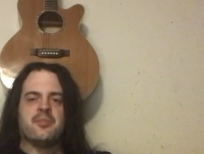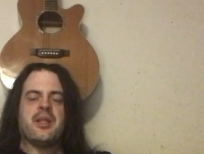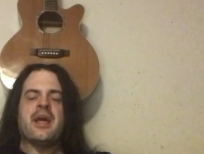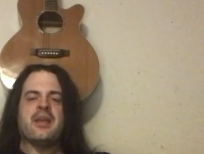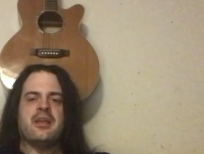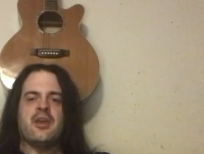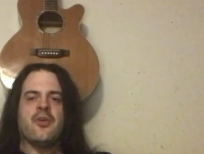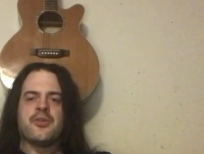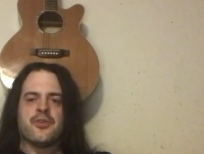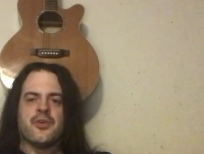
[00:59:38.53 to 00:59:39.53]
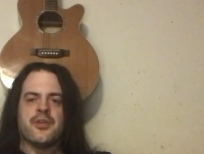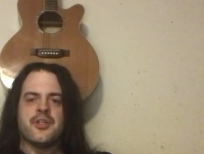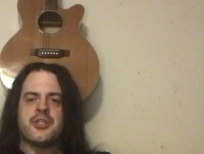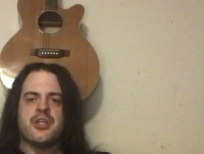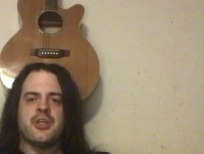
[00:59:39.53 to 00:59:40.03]
black character that
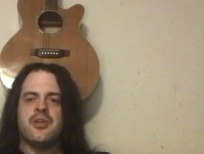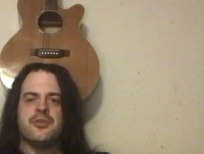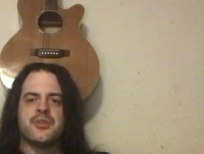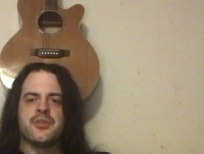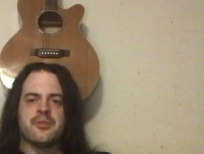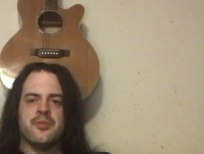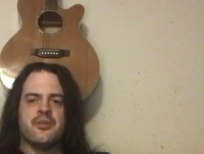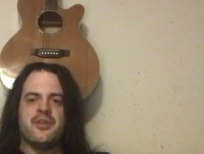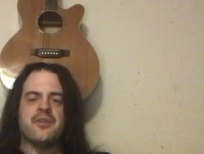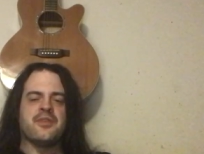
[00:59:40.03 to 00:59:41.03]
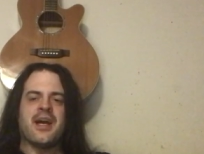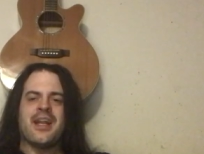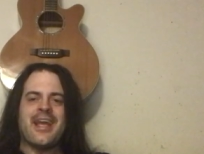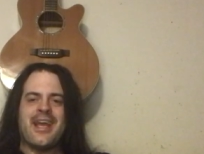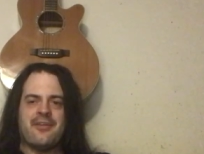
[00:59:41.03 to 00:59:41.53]
she accuses the movie of not
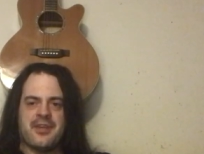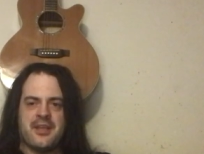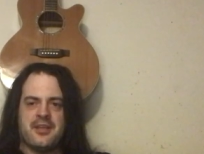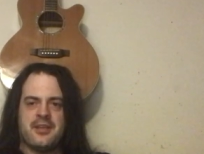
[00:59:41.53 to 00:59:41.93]
having